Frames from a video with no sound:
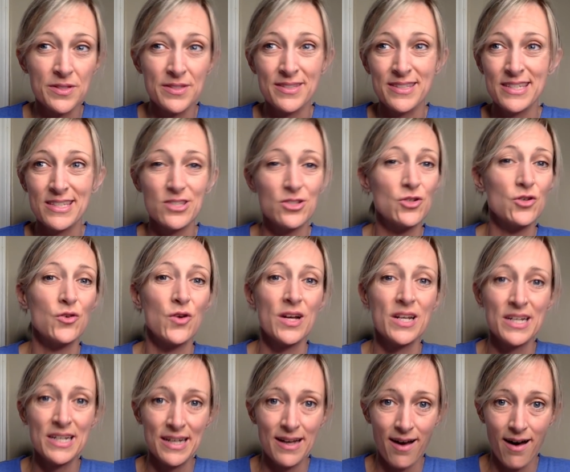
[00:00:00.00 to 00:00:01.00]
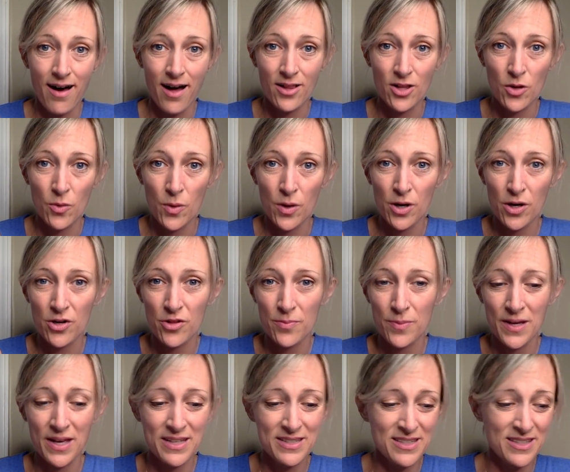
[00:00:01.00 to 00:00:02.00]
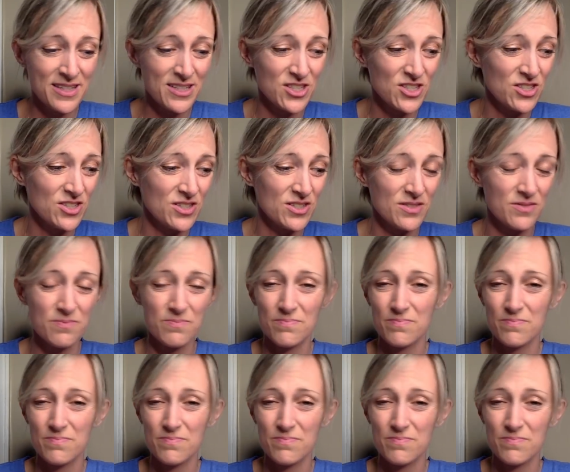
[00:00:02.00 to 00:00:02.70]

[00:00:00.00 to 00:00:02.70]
discrediting Hollow Earth because of this